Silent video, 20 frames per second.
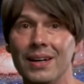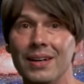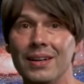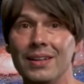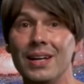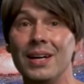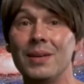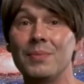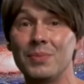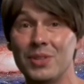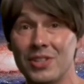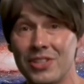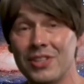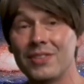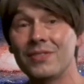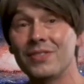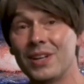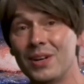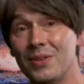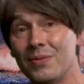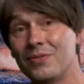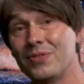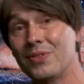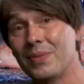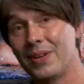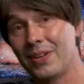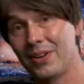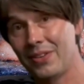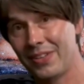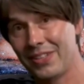that it must have come from
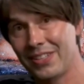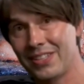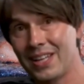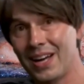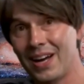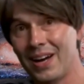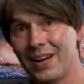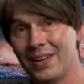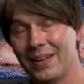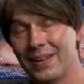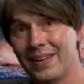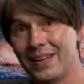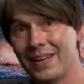another star.